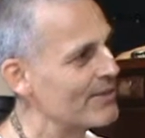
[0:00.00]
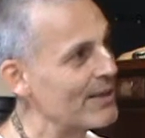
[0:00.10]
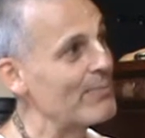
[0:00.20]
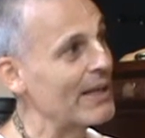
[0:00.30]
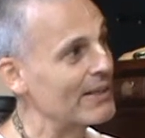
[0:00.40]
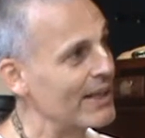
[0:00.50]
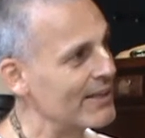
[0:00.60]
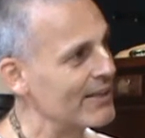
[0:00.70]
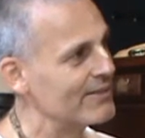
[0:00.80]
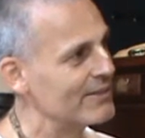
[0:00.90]
Come back
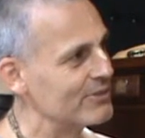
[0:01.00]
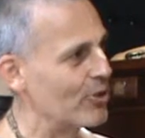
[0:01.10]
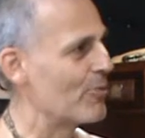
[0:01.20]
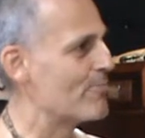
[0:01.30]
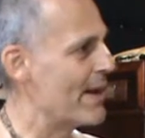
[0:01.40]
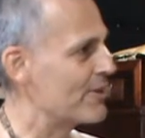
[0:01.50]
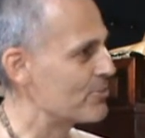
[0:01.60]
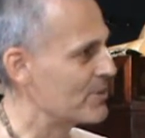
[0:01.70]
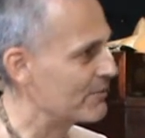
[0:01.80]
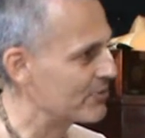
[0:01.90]
later, don't embarrass
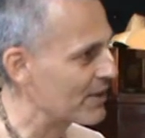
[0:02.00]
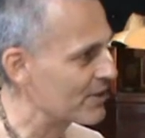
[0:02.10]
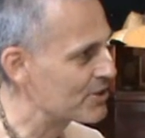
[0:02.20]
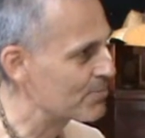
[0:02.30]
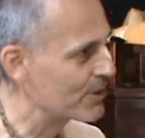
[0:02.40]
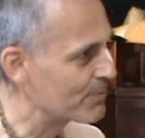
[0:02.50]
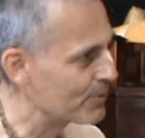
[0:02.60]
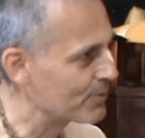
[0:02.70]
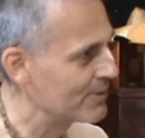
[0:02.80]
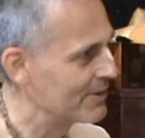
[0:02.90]
me in front of these
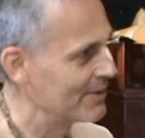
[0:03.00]
people.